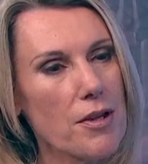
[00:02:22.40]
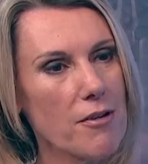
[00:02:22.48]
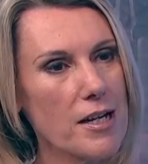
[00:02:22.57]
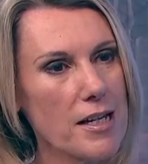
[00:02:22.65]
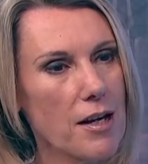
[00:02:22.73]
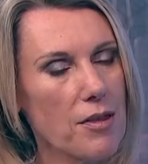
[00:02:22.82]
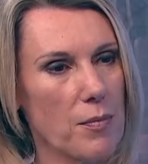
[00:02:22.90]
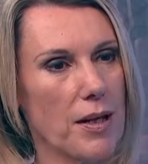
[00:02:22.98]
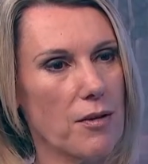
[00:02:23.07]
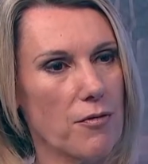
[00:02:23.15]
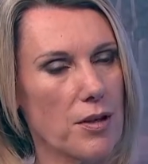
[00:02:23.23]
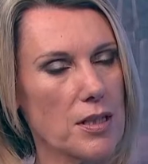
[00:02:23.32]
there any other
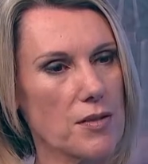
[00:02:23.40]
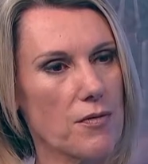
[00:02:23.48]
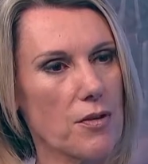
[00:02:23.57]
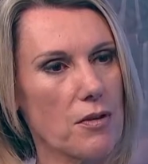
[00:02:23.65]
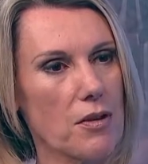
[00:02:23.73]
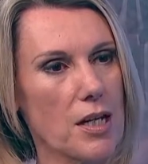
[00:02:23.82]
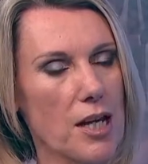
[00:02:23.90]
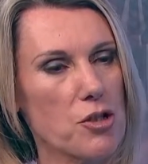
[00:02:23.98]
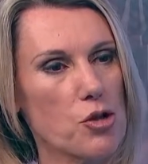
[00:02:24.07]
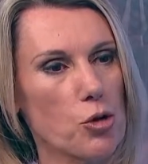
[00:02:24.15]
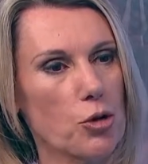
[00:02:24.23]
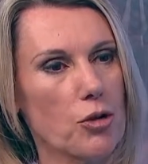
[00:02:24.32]
benefits for the
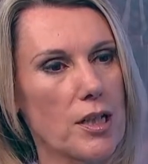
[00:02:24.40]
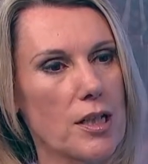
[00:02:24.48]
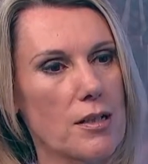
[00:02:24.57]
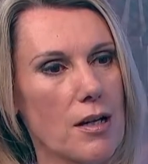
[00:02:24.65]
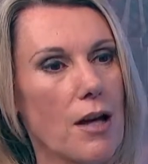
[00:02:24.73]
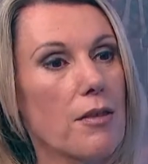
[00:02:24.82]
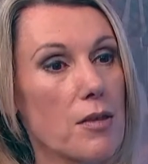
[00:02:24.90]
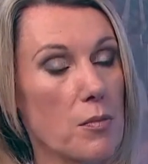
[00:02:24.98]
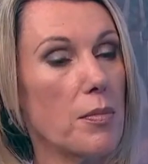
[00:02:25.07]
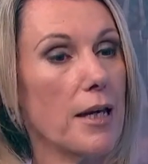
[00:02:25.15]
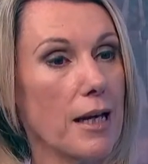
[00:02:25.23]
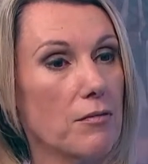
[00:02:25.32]
National Grid other than
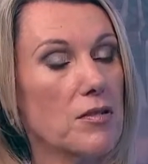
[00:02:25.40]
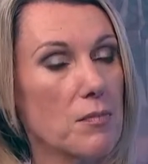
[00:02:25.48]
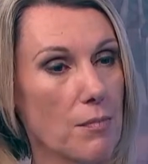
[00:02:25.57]
being able to